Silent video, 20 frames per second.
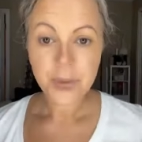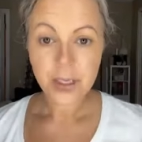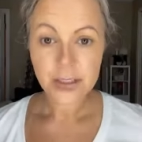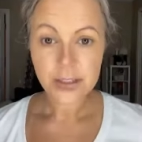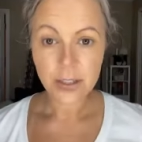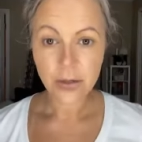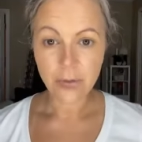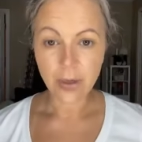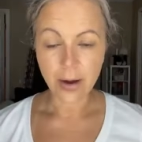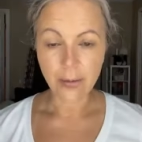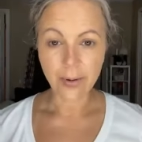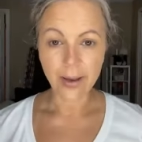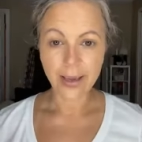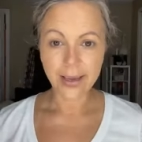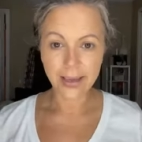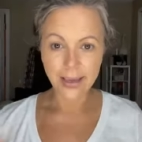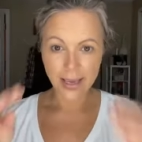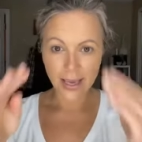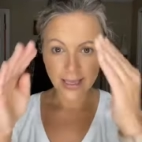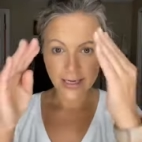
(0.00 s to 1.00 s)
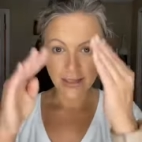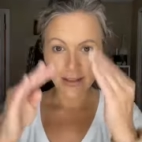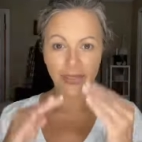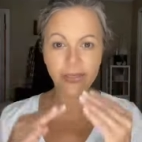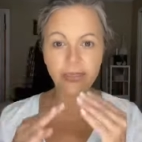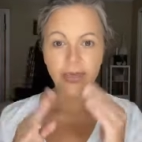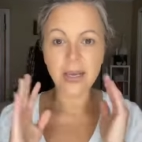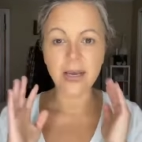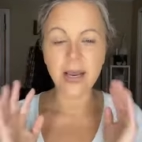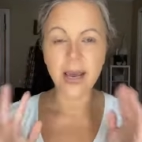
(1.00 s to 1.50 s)
So that way I can kind of
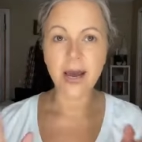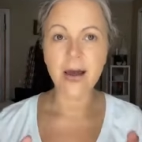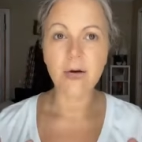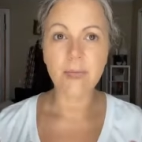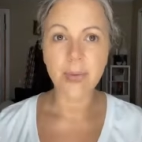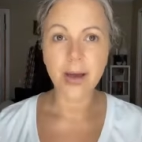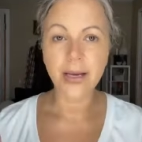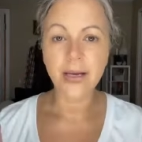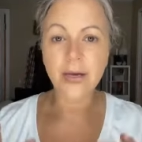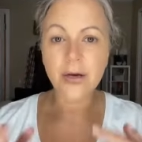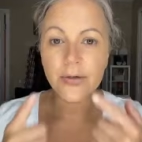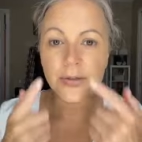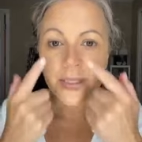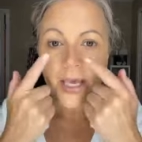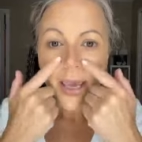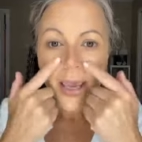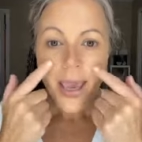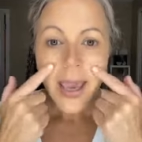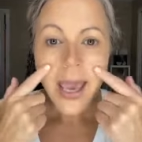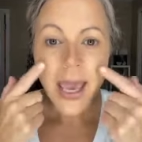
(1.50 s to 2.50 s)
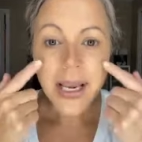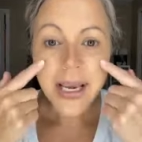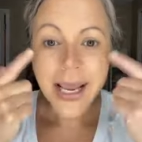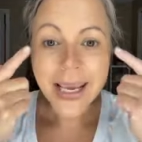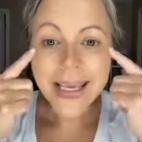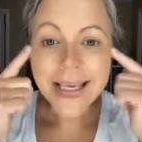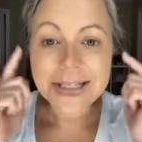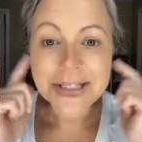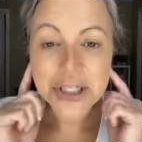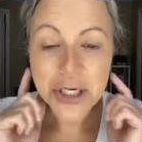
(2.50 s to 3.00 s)
thin out my nose and I
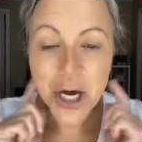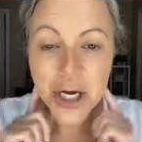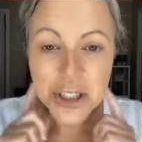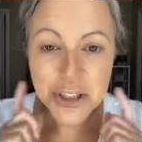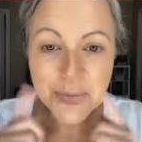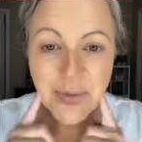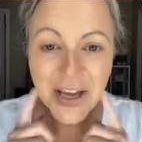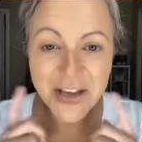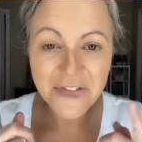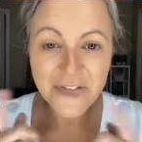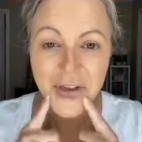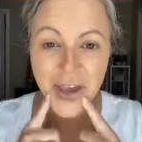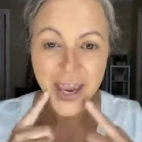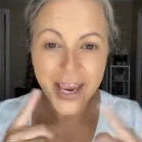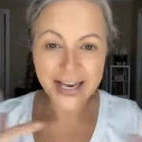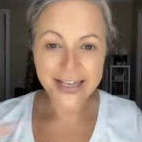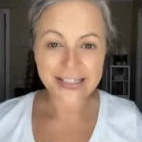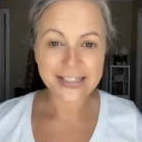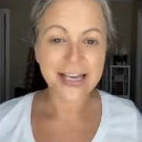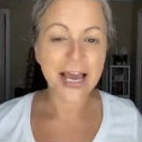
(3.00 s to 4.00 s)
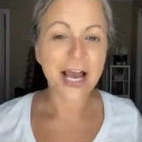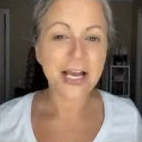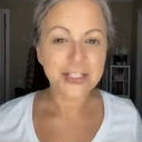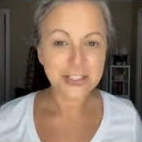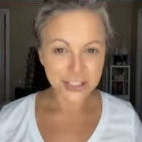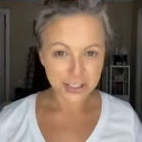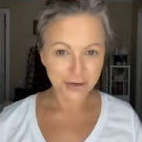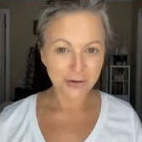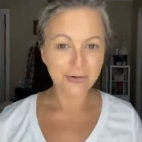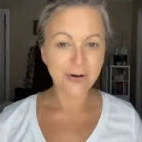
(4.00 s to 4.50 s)
can touch my face. I
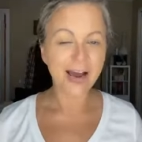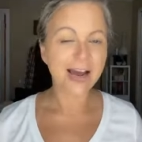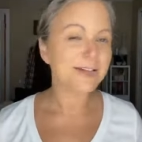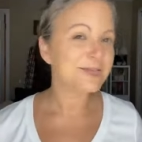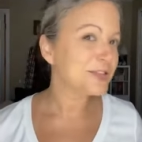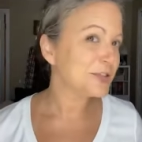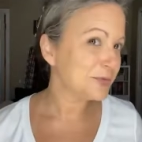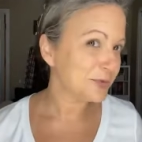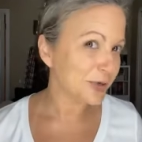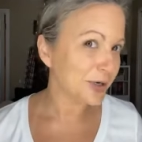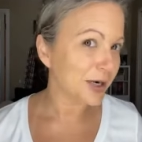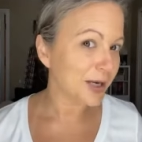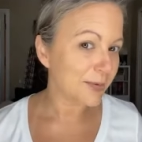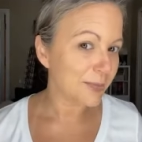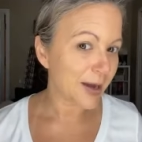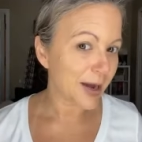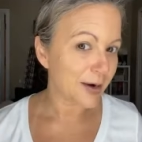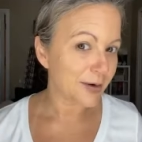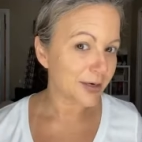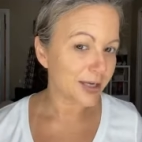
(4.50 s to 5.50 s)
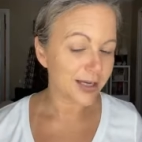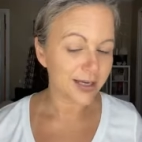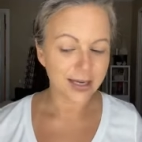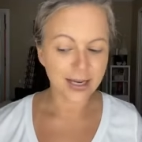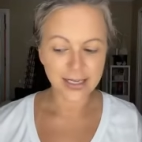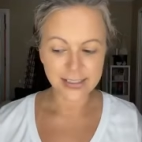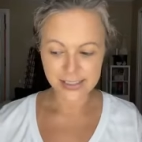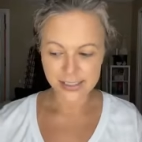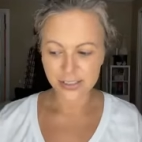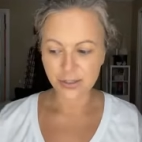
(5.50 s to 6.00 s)
don't have to worry about it.
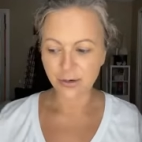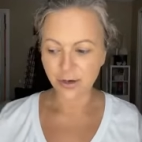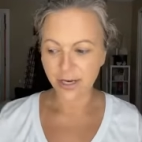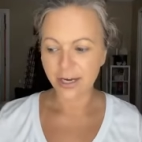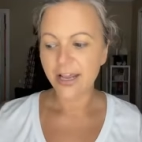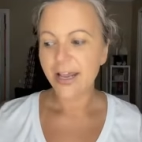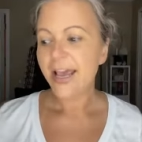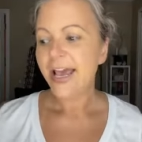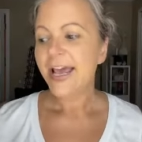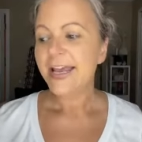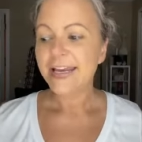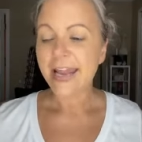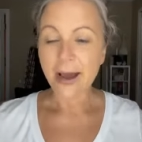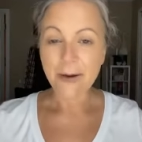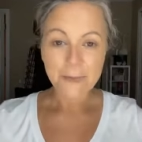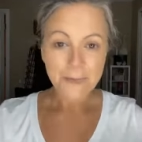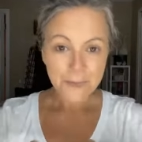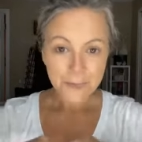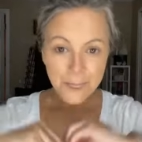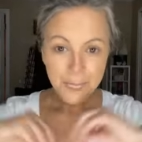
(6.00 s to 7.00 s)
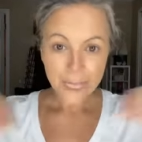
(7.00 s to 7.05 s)
It's so good. Now,